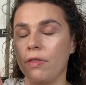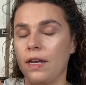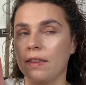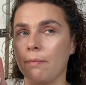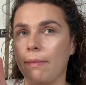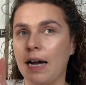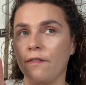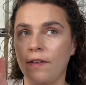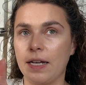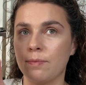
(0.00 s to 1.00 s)
think that MAC
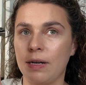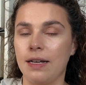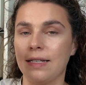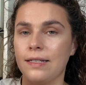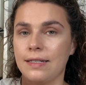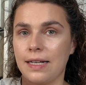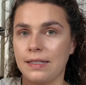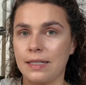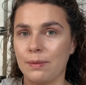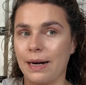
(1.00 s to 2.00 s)
Fix Plus is a
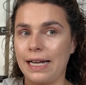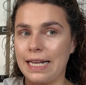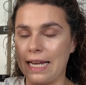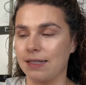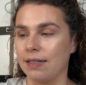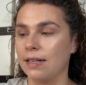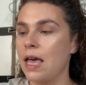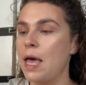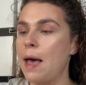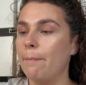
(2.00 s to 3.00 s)
setting spray, and it isn't,
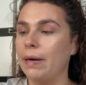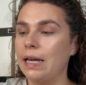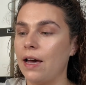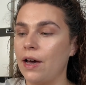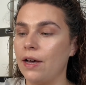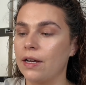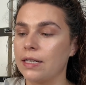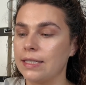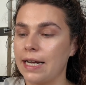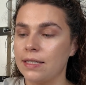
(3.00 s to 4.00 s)
but it
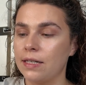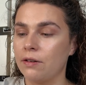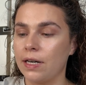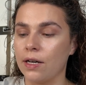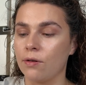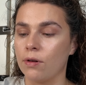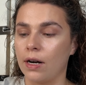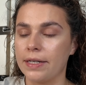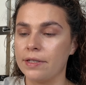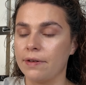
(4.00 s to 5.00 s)
contains an ingredient called
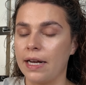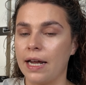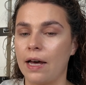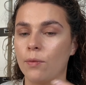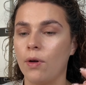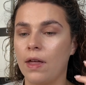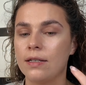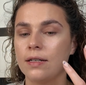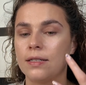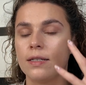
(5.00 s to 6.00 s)
glycerin, and what that
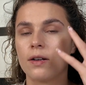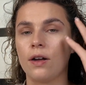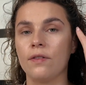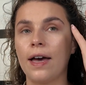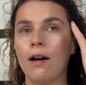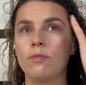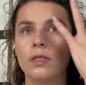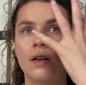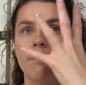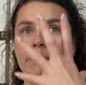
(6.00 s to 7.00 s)
does is kind of help
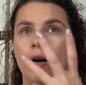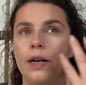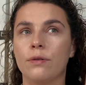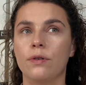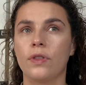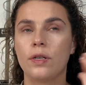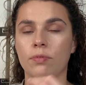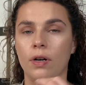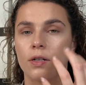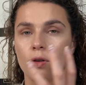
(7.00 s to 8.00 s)
to combine all of those
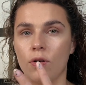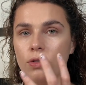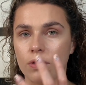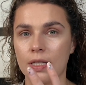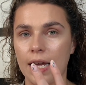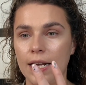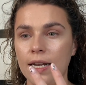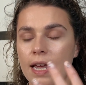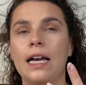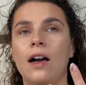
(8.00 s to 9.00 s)
products on your skin.
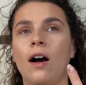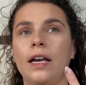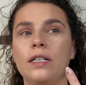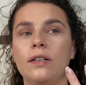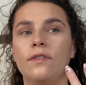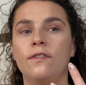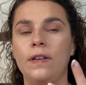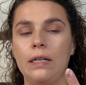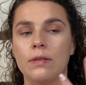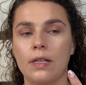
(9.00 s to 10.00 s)
It kind of
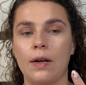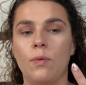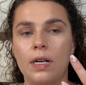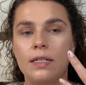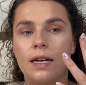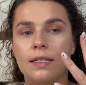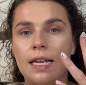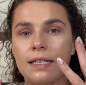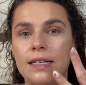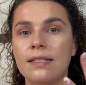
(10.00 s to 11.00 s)
feels like what it does
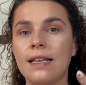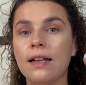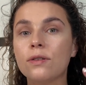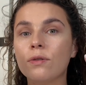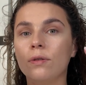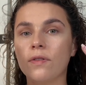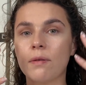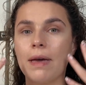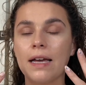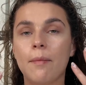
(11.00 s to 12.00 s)
is it sets all of the
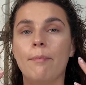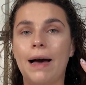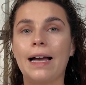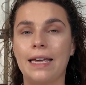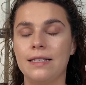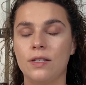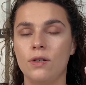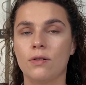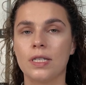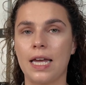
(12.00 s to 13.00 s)
makeup back into
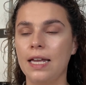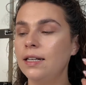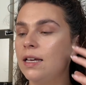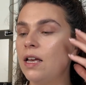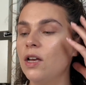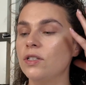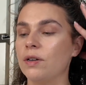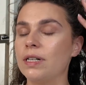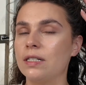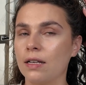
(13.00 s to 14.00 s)
your skin, so
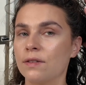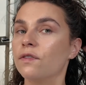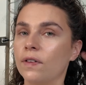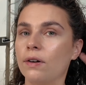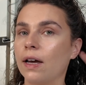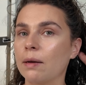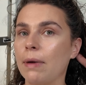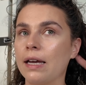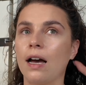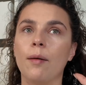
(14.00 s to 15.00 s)
it doesn't feel like
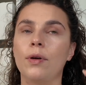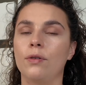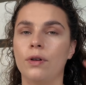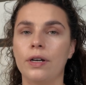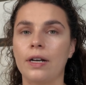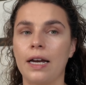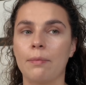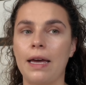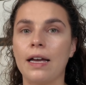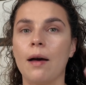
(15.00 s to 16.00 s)
makeup nor look like
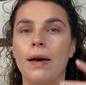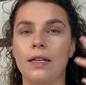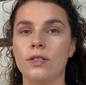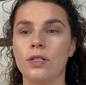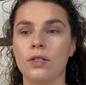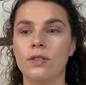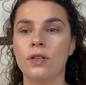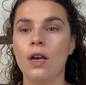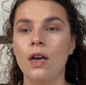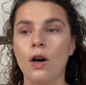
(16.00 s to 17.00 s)
makeup, and it's
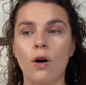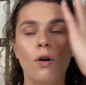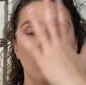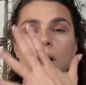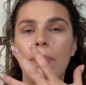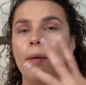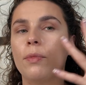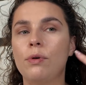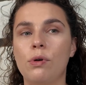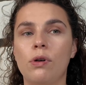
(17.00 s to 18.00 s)
just all a bit
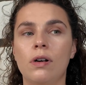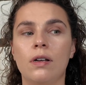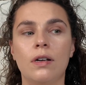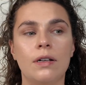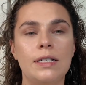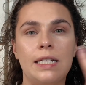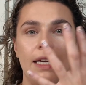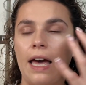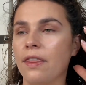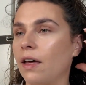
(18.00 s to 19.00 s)
more
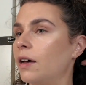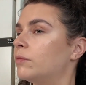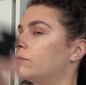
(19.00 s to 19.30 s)
together.